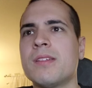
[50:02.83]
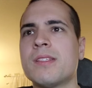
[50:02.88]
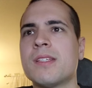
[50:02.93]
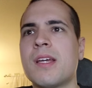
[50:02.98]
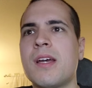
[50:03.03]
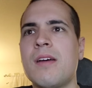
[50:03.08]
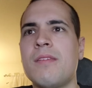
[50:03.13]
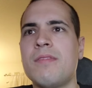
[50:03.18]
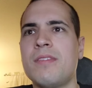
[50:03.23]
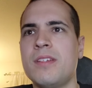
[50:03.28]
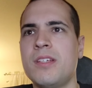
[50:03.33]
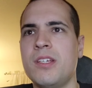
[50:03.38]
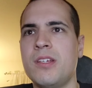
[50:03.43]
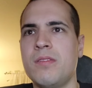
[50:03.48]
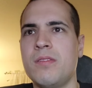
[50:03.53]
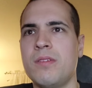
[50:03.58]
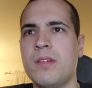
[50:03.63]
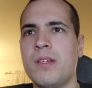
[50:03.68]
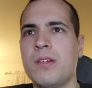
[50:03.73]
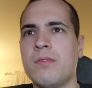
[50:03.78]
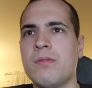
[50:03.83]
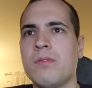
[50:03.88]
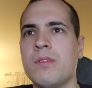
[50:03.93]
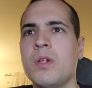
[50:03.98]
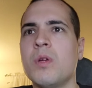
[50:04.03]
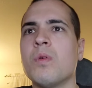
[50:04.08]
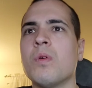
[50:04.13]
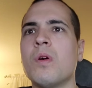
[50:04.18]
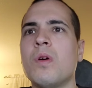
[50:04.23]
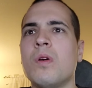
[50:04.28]
Coven unit,
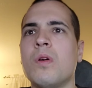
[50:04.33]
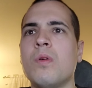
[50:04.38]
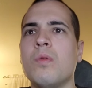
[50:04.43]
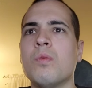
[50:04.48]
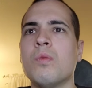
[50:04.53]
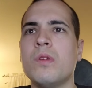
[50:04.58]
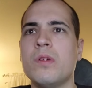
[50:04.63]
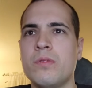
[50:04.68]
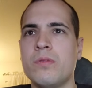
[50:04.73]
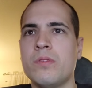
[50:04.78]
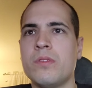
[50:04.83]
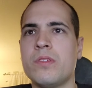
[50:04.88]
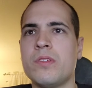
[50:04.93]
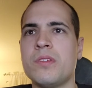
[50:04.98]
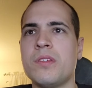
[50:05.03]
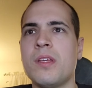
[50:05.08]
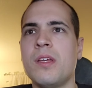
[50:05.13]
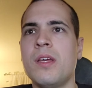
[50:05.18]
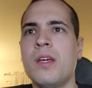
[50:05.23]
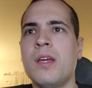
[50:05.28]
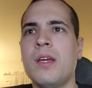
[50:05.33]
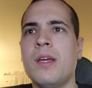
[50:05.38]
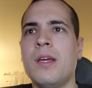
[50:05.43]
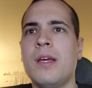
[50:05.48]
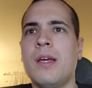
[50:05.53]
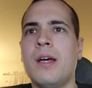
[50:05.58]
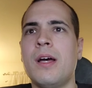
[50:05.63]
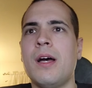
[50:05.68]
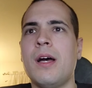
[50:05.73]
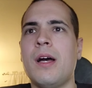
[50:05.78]
reroll wounds.
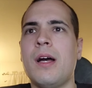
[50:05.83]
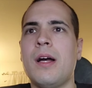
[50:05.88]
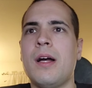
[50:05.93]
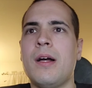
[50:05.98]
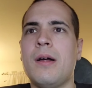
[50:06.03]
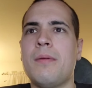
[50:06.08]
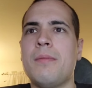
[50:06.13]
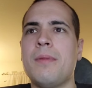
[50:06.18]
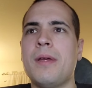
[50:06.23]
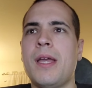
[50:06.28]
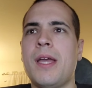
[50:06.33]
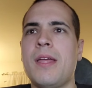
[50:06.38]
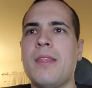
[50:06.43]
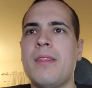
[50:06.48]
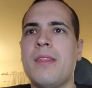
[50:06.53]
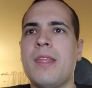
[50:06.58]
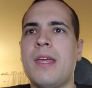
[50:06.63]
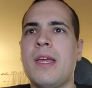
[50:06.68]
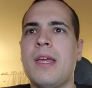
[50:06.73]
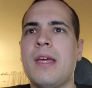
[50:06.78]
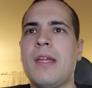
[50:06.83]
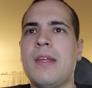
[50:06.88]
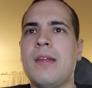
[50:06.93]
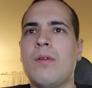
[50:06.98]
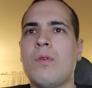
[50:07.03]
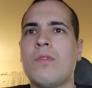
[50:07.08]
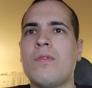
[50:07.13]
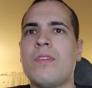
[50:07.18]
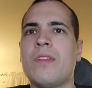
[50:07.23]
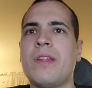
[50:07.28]
And then,
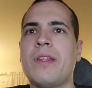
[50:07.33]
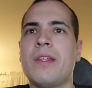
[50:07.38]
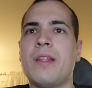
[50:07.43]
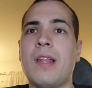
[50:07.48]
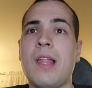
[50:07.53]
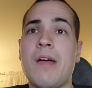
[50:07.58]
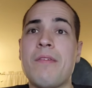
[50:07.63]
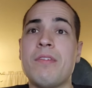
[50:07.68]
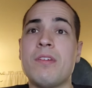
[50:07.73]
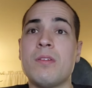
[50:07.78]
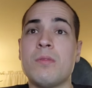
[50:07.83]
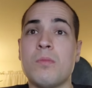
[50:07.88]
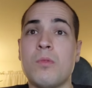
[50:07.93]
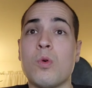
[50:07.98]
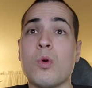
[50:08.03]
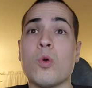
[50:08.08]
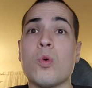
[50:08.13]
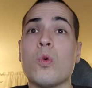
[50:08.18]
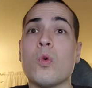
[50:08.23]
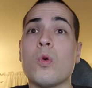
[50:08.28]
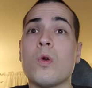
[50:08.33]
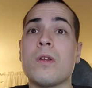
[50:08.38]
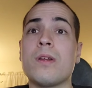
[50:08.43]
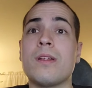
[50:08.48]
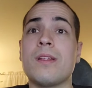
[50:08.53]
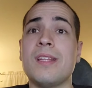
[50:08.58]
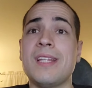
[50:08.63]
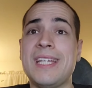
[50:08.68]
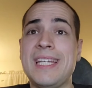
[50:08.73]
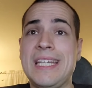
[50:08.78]
or if it's 11 or more, or an
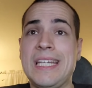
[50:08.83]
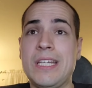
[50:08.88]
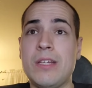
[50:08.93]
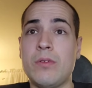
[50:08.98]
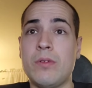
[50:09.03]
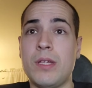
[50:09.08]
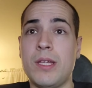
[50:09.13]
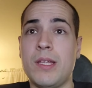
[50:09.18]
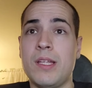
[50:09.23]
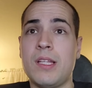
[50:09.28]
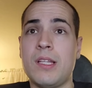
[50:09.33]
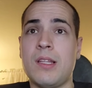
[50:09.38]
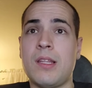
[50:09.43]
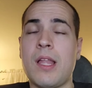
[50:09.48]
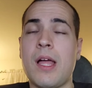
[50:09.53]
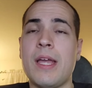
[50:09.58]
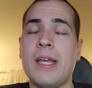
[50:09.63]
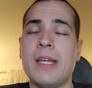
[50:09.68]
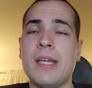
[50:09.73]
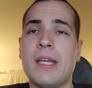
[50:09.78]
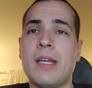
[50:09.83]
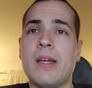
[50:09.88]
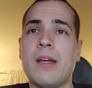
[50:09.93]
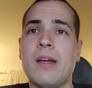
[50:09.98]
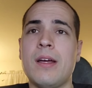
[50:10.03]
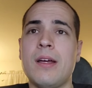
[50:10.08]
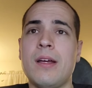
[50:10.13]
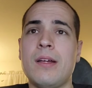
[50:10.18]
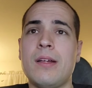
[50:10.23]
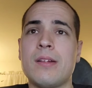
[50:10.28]
elite unit like
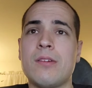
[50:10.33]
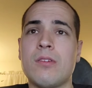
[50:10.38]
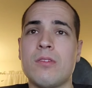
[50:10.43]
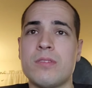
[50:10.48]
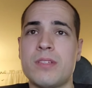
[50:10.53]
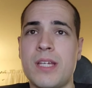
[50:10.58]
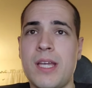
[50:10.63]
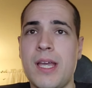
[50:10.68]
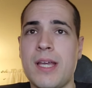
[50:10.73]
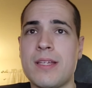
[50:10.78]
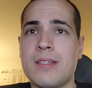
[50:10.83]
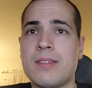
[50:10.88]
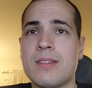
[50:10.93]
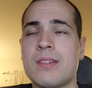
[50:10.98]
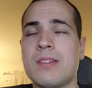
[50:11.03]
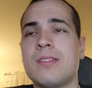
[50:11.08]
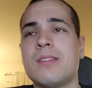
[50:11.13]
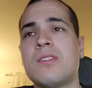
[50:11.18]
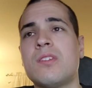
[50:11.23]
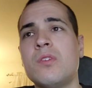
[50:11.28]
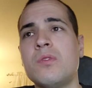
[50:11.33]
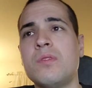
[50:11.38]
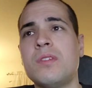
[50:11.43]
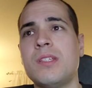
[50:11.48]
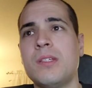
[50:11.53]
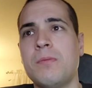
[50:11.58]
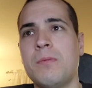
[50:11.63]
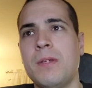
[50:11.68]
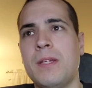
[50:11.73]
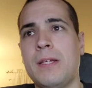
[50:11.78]
Grotesque, it's 2
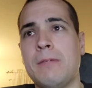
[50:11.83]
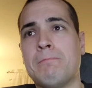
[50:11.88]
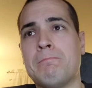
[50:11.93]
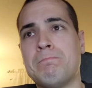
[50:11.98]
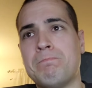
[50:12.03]
CP.